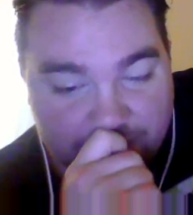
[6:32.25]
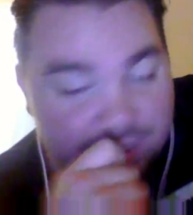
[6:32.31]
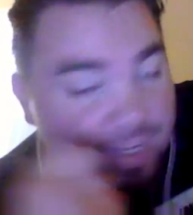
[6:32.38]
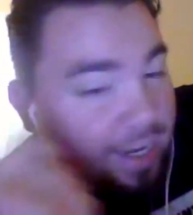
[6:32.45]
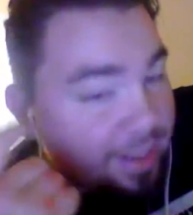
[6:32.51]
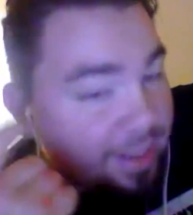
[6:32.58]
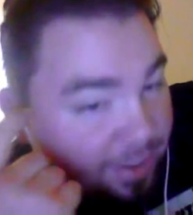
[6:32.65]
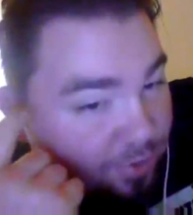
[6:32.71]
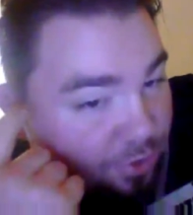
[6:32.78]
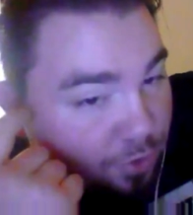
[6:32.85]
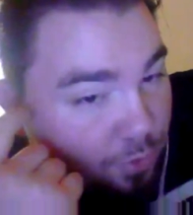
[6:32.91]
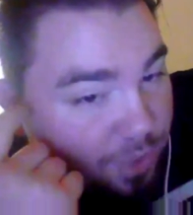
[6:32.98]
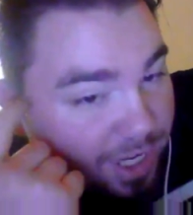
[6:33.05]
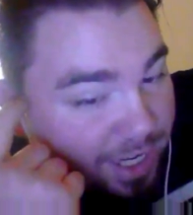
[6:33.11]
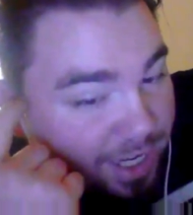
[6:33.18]
Yeah, that's
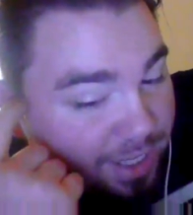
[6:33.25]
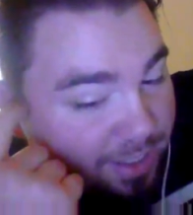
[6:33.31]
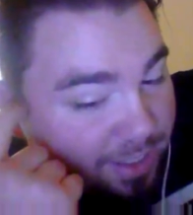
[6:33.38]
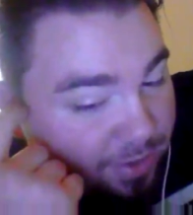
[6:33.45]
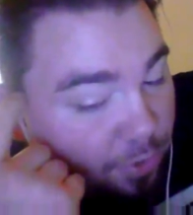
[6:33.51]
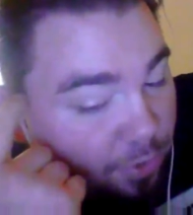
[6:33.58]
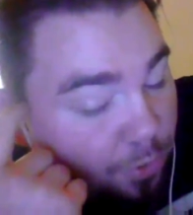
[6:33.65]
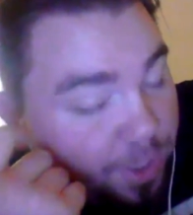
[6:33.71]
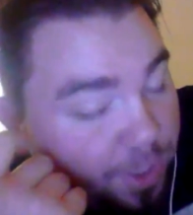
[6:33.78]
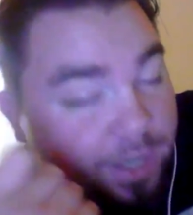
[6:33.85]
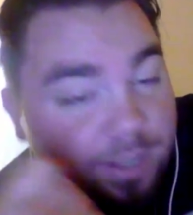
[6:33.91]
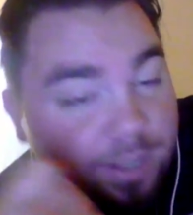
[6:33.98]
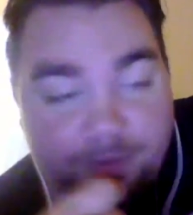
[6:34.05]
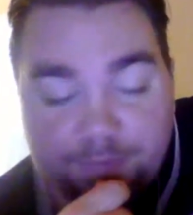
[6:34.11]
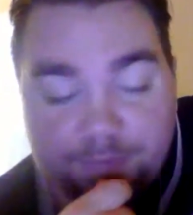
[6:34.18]
2-8 or
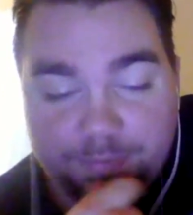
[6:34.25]
3-8.